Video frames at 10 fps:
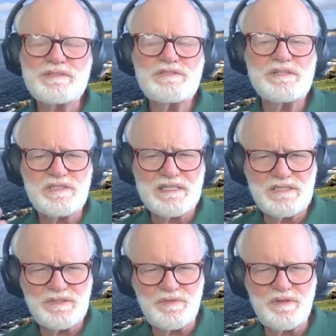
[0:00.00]
Four,
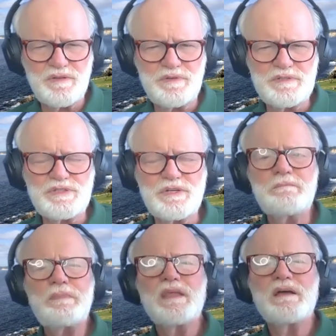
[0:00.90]
suggestions for the
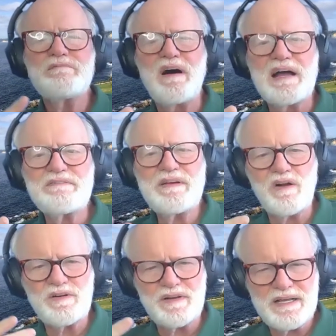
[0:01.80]
future.
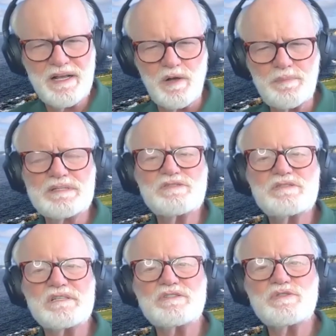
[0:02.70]
Five, how can I help?
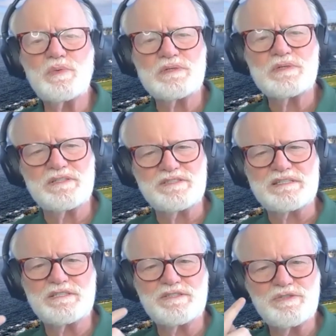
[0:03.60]
And six, what
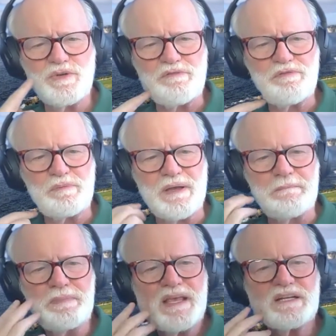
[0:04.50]
suggestions do you have for
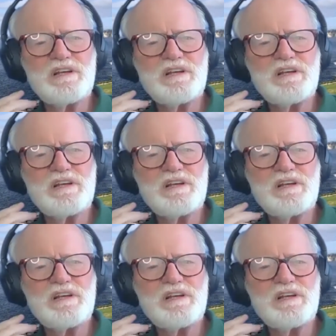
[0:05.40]
me?